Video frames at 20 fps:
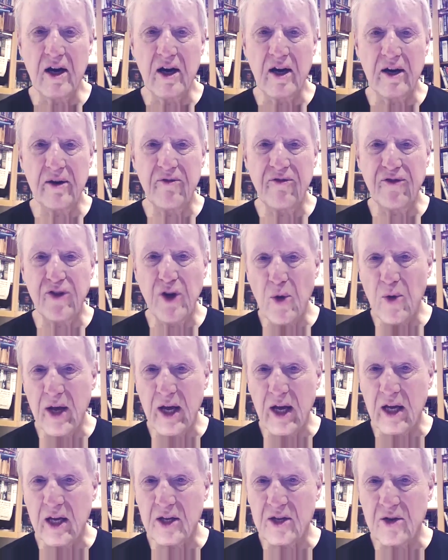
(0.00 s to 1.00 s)
flowing
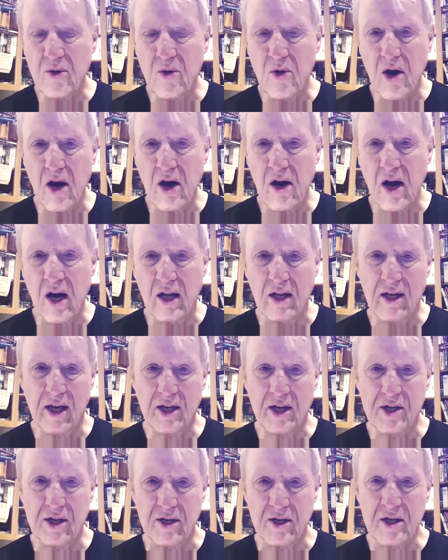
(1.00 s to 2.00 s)
into our
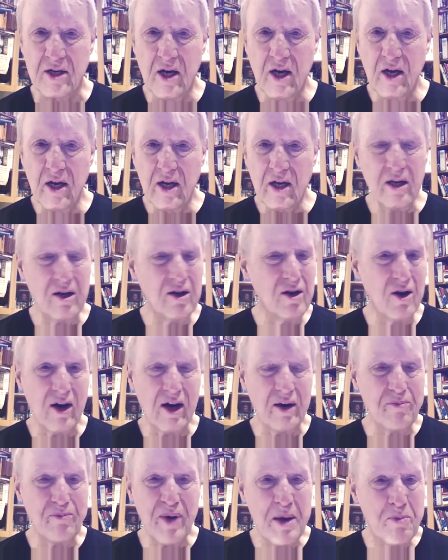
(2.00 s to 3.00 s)
elections. You know,
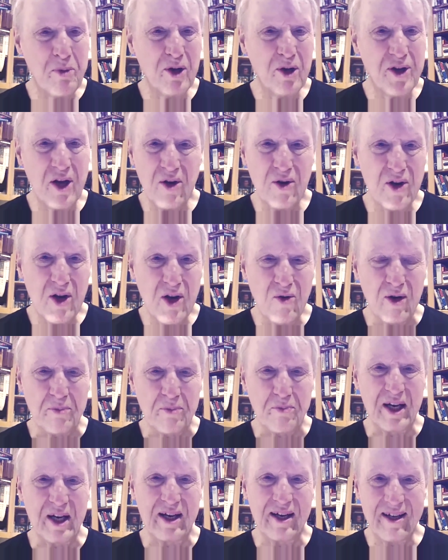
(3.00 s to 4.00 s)
people don't know it,
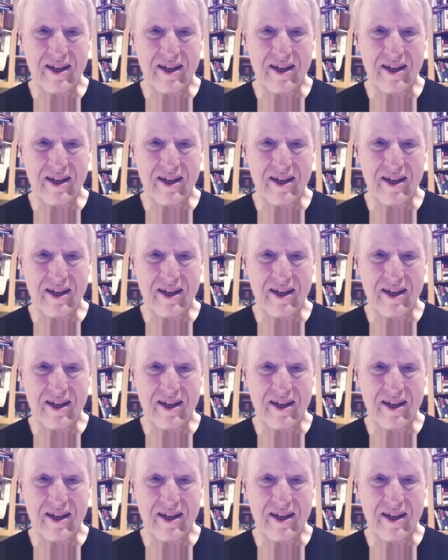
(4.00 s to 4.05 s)
but in